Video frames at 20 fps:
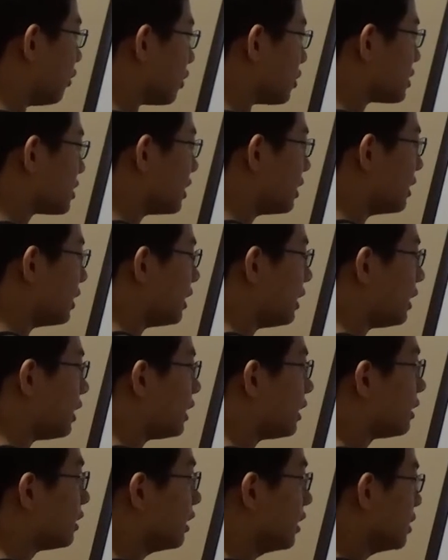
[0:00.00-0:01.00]
force
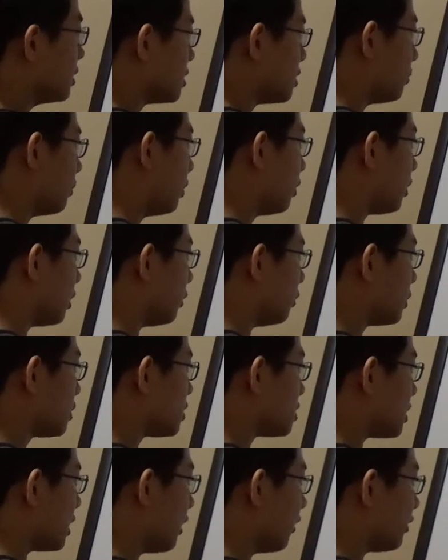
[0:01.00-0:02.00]
in this component, which
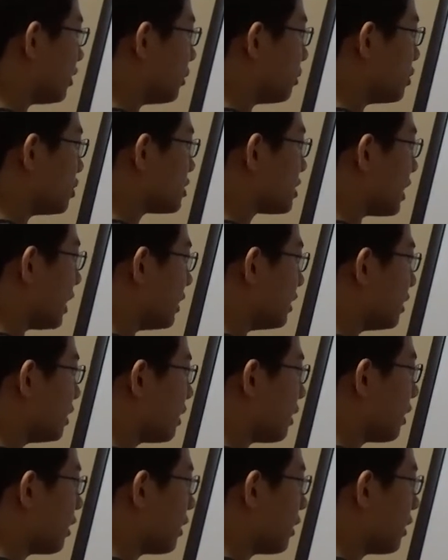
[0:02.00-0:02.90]
is Fw sine